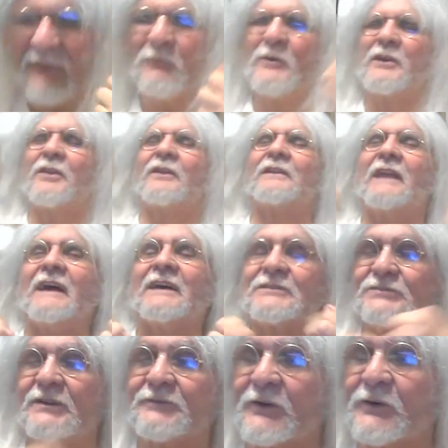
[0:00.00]
I'm one of the
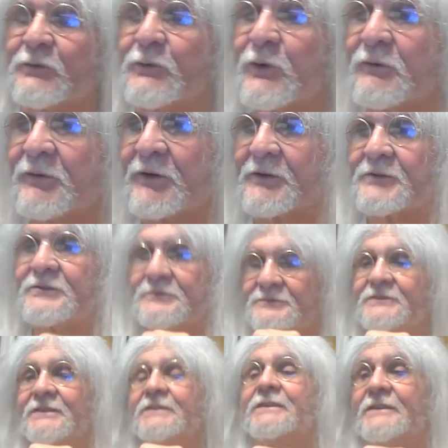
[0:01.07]
last of the groovers.
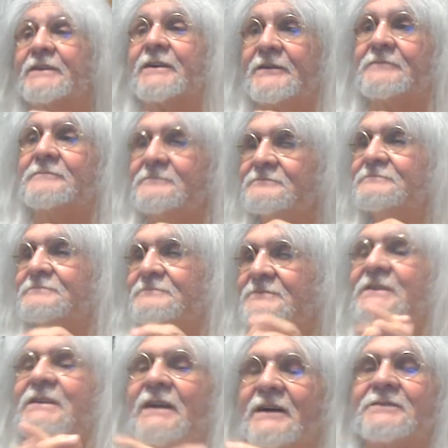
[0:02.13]
Can you dig it?
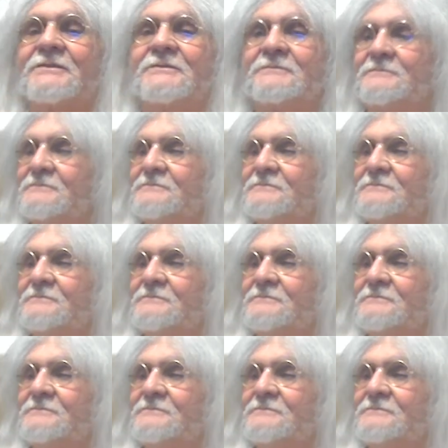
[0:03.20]
Yes.